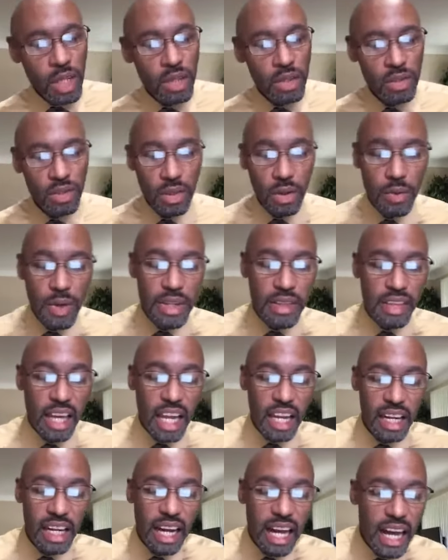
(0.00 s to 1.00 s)
So we
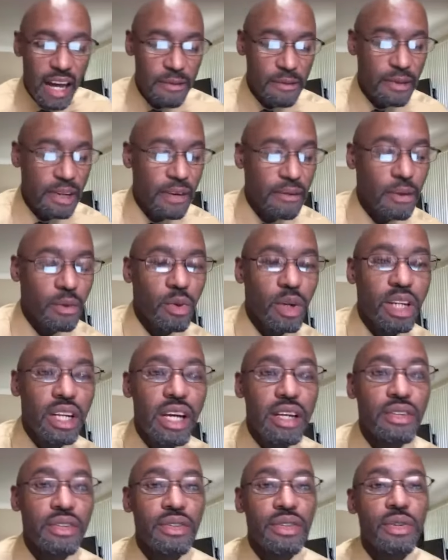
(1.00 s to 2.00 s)
thank God for everyone
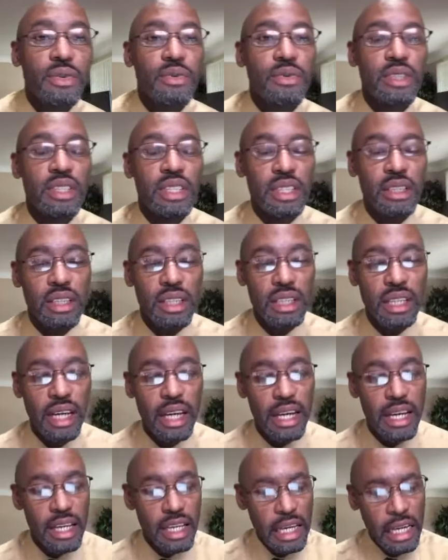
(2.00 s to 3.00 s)
that's tuned in
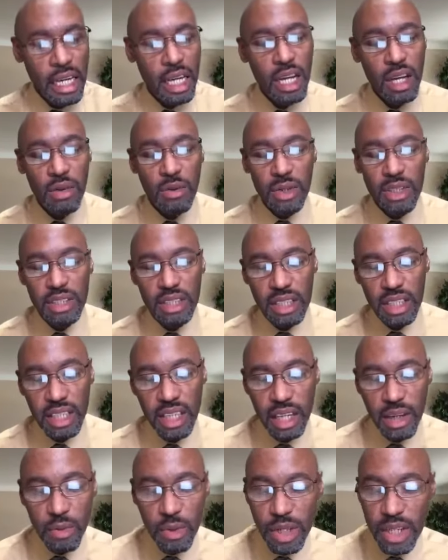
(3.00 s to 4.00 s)
today. Once
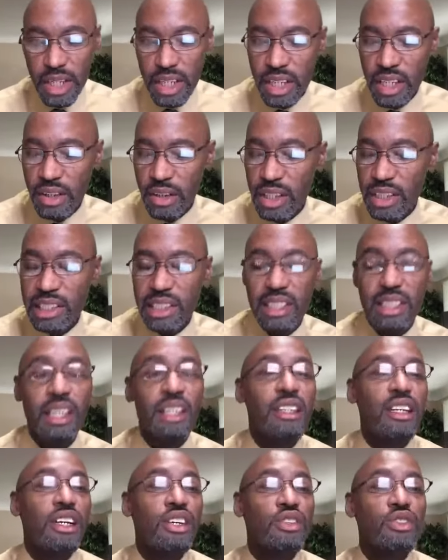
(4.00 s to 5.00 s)
again, we're here at
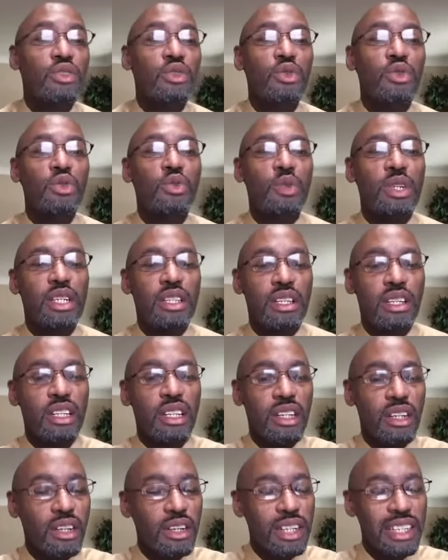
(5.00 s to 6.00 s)
Sunday School where the
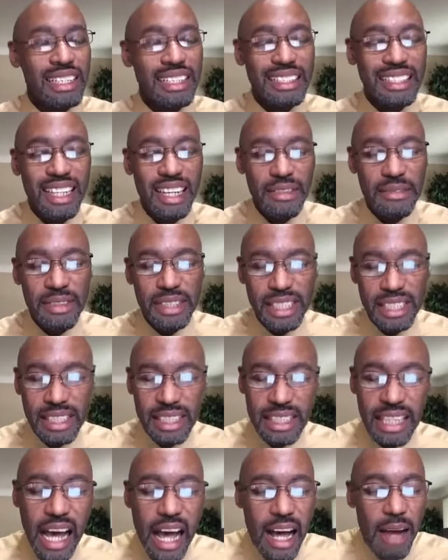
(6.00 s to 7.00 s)
learning never
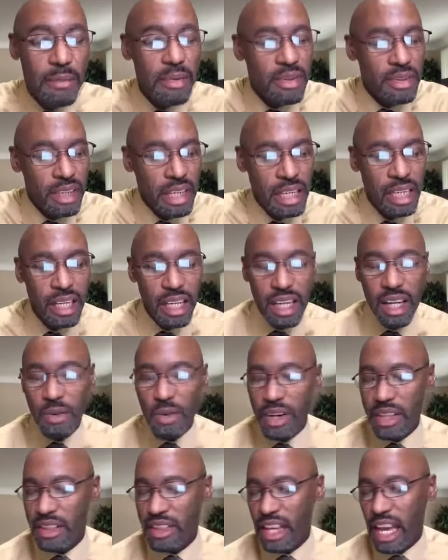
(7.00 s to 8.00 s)
stops. And
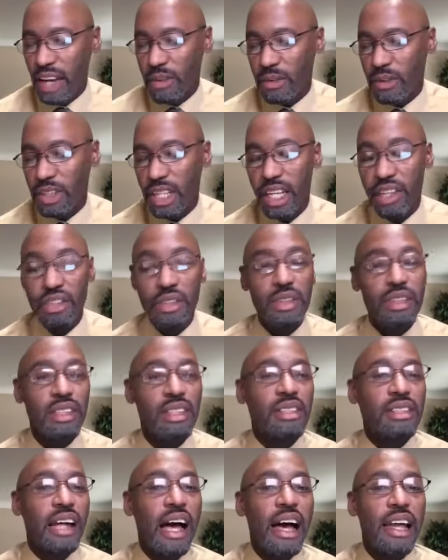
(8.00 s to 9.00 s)
we're thankful that you
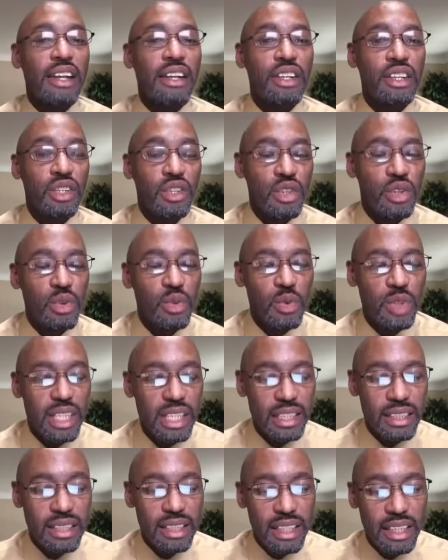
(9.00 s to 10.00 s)
decided to tune
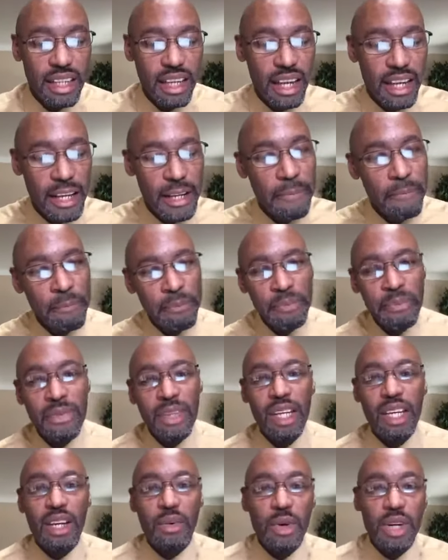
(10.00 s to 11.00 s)
in today.
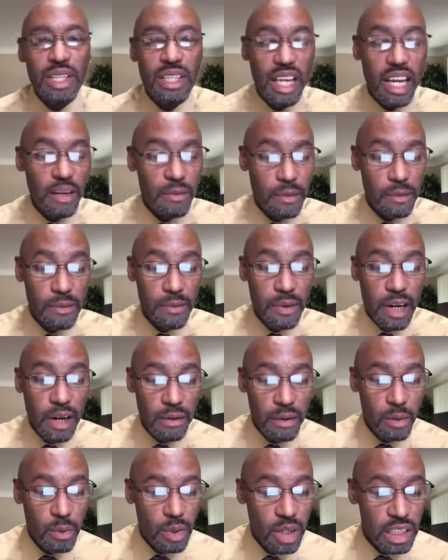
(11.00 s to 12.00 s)
And we're thankful for
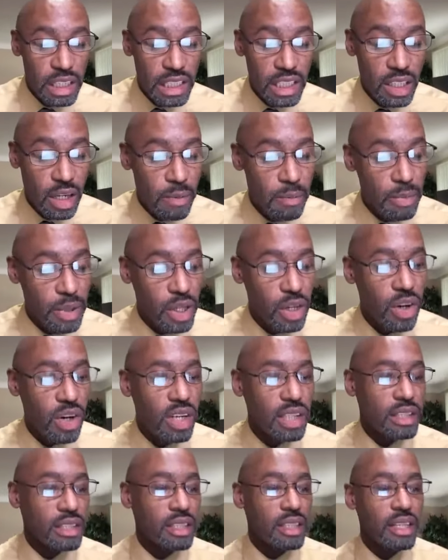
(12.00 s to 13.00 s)
everyone jumping
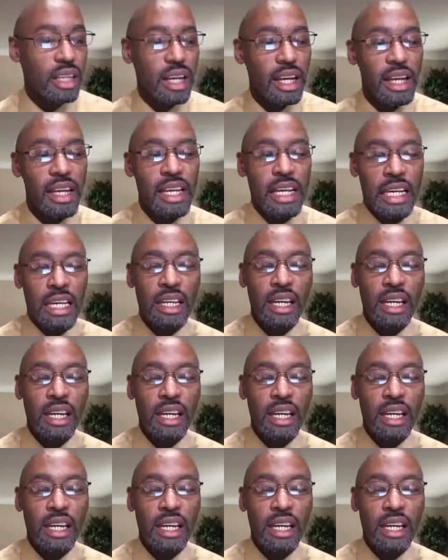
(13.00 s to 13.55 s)
on today.